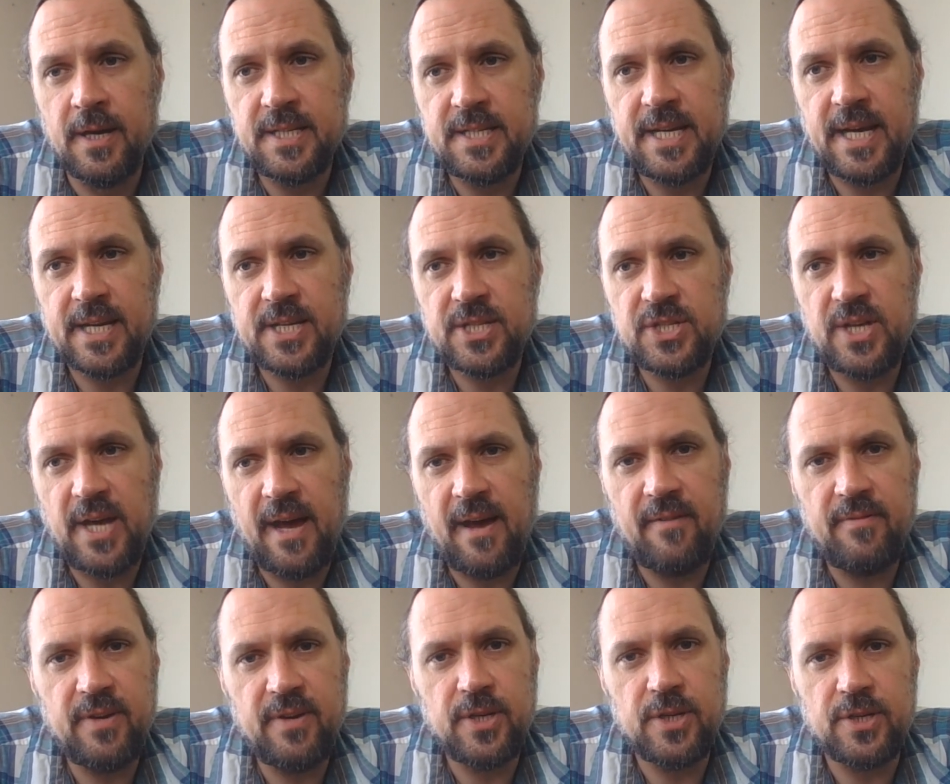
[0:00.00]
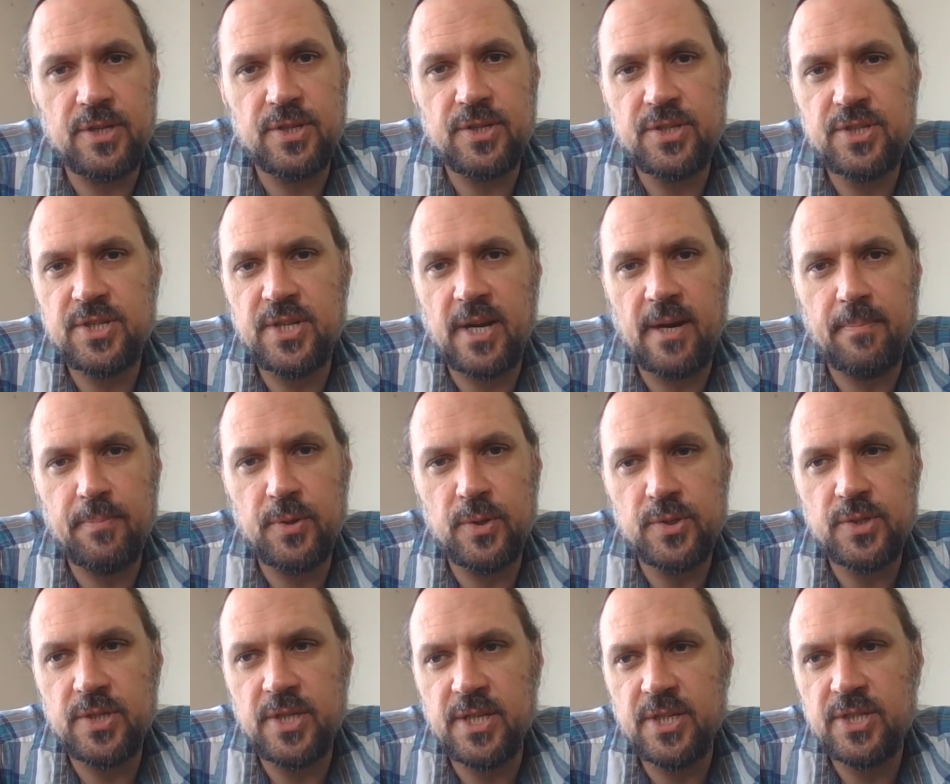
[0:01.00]
tech savvy, you can set up
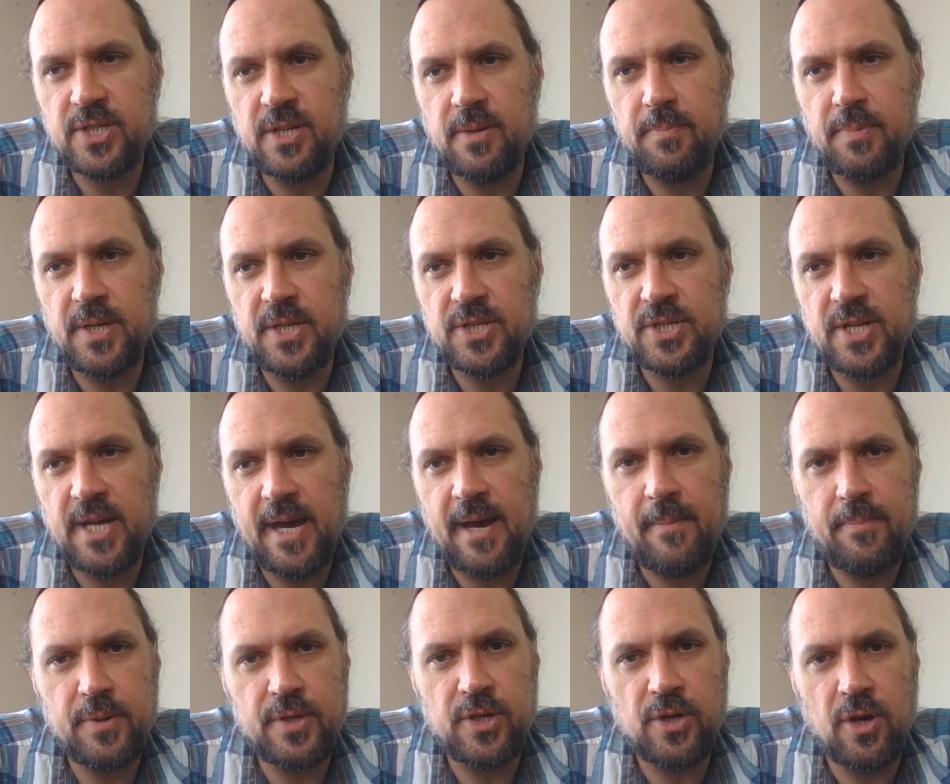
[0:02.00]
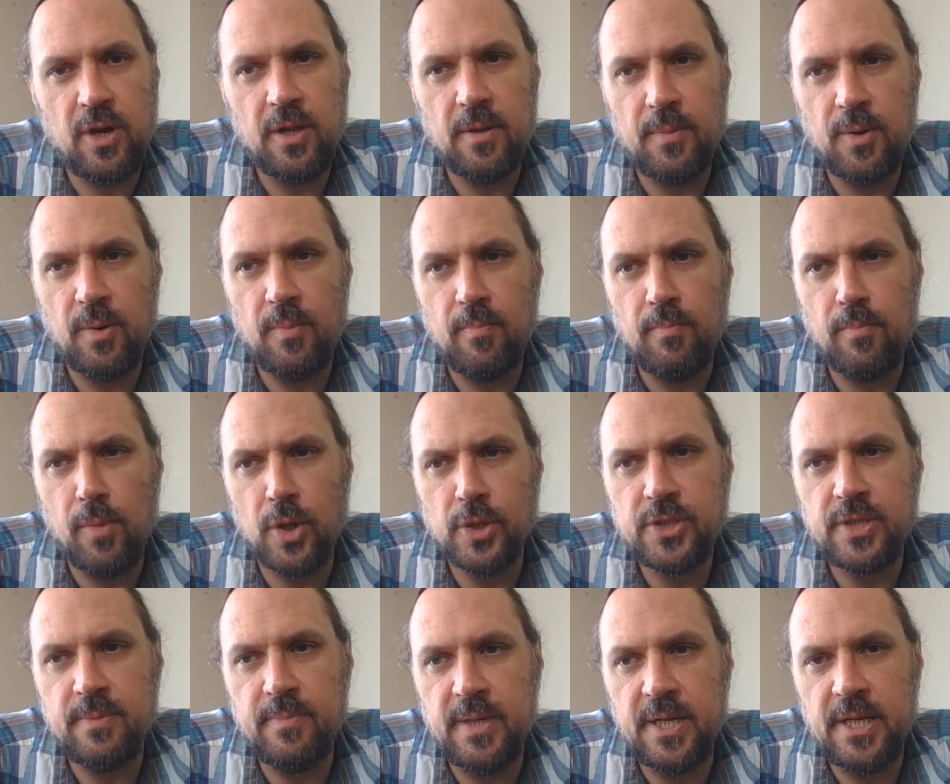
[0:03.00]
those things, snippety snap, and you're all about
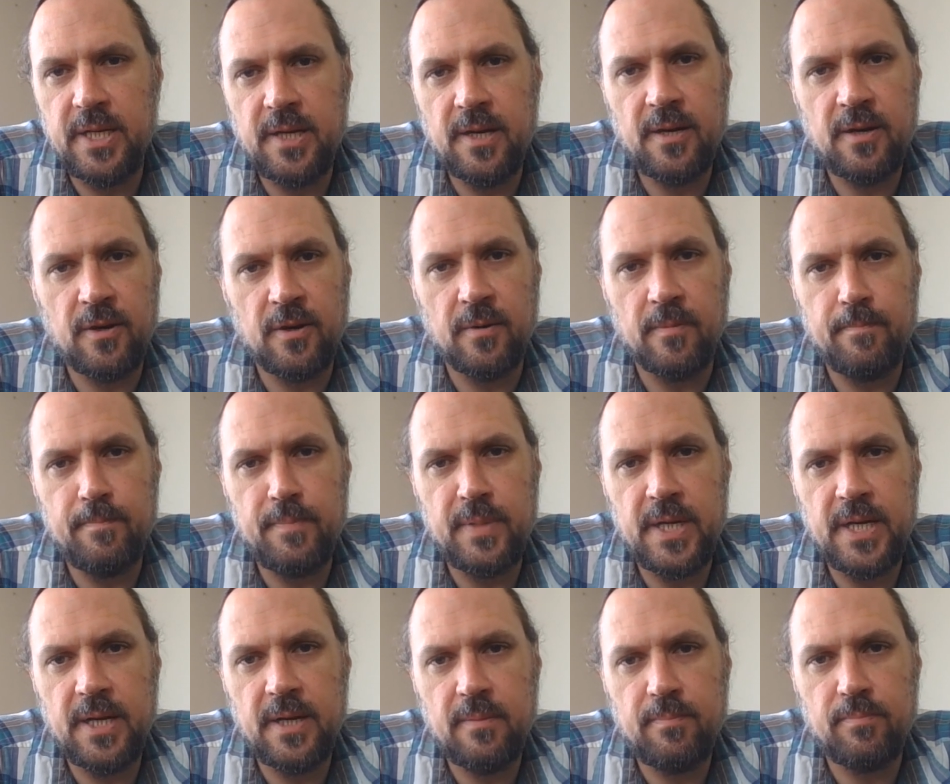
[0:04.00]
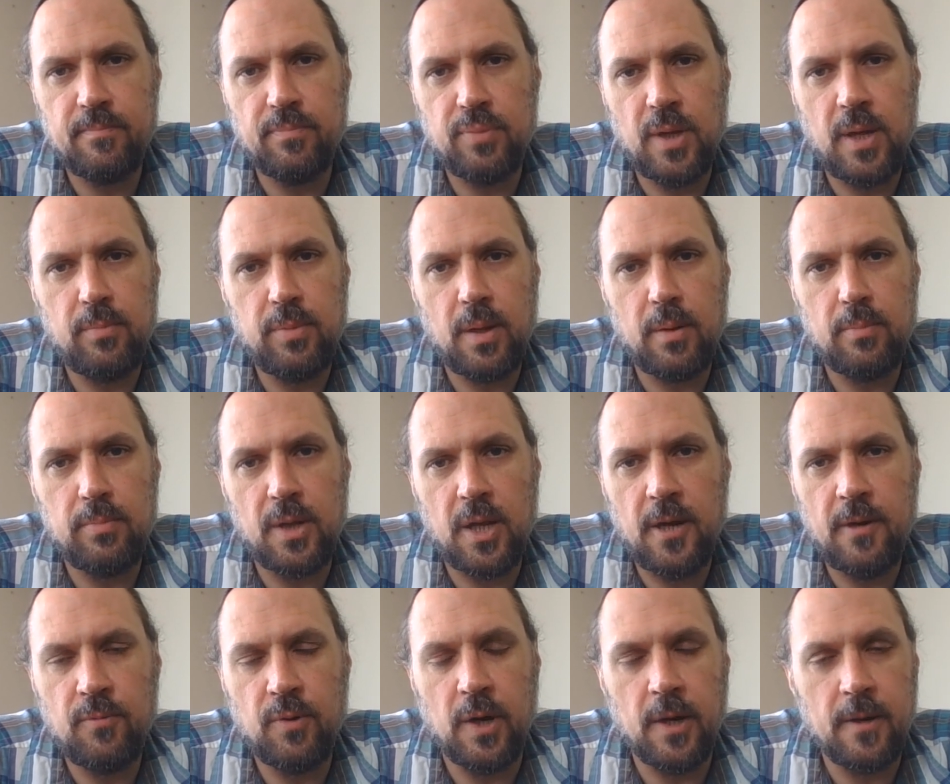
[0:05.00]
multimedia or media, blah, blah,
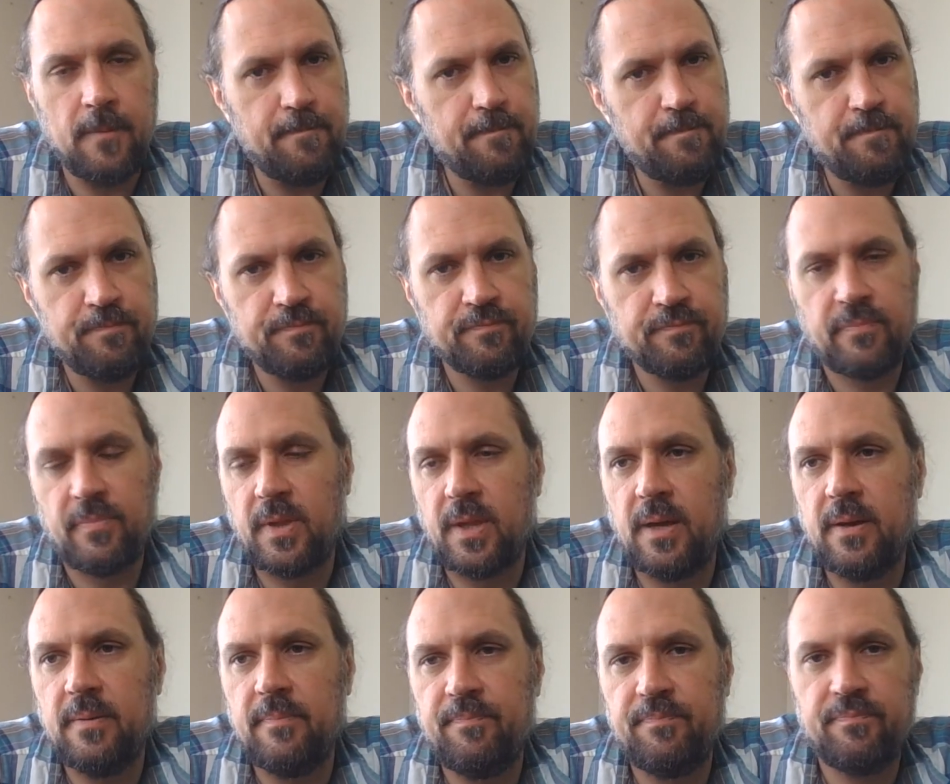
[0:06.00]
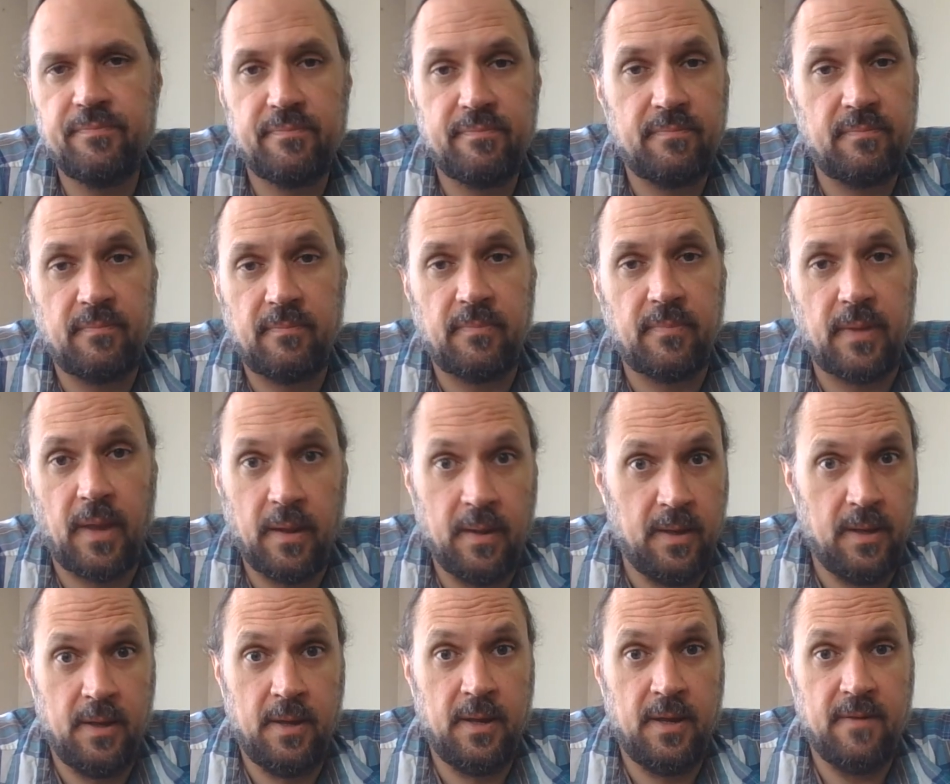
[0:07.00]
blah. Well,
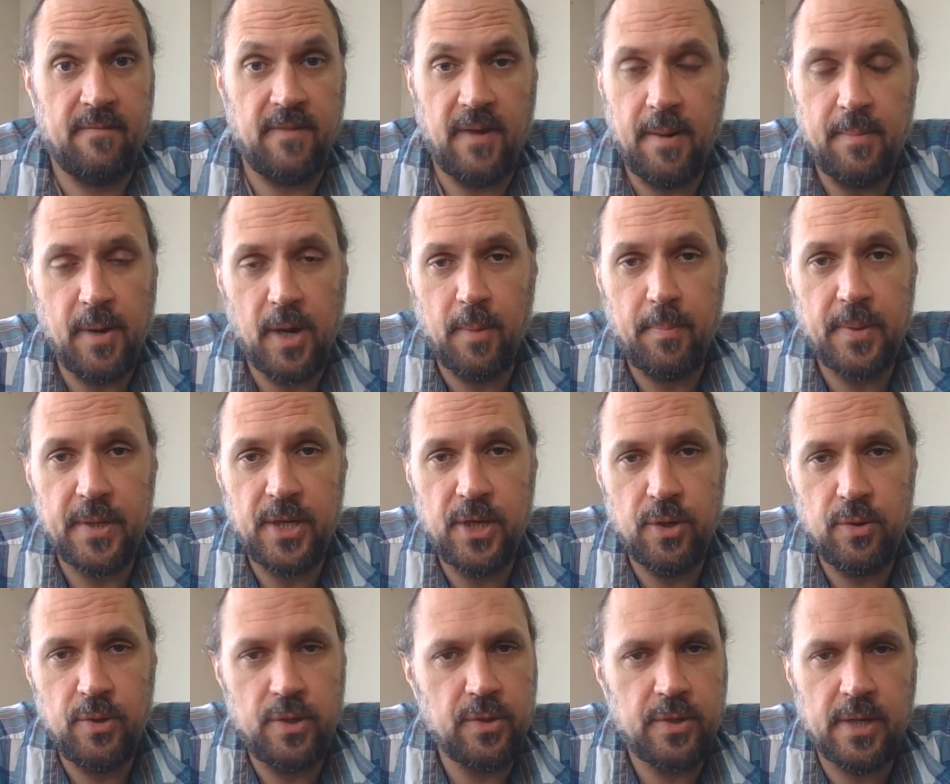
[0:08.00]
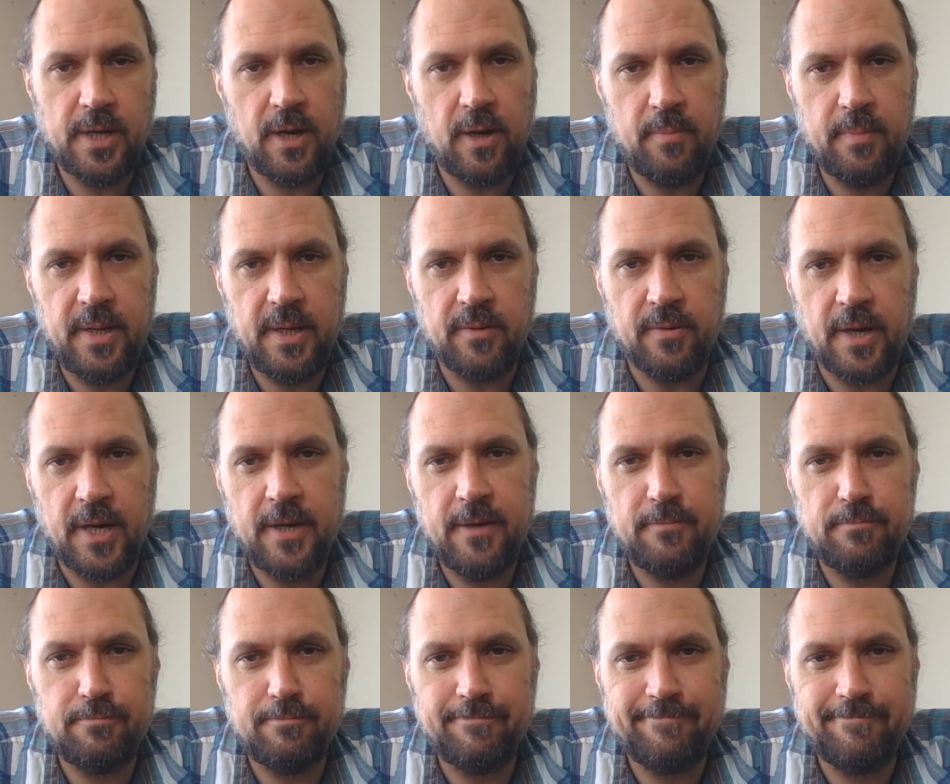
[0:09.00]
if I'm helping you, you can help me, right?